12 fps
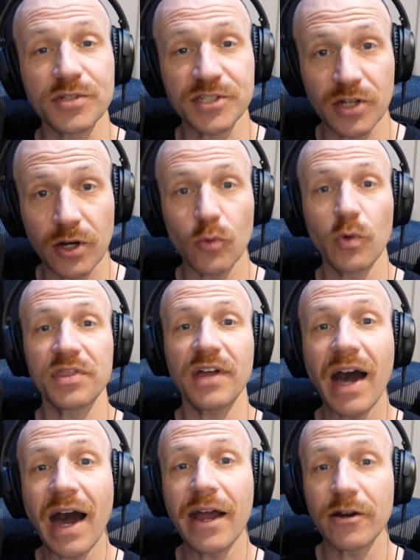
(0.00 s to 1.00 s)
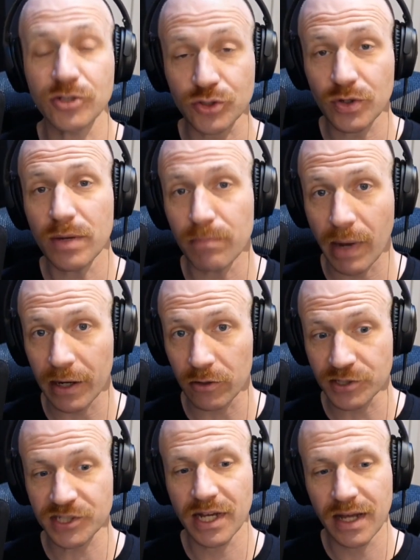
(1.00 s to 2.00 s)
start with the higher trim
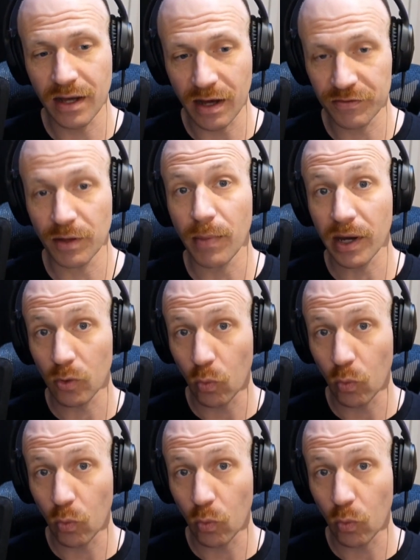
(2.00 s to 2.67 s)
models of the Model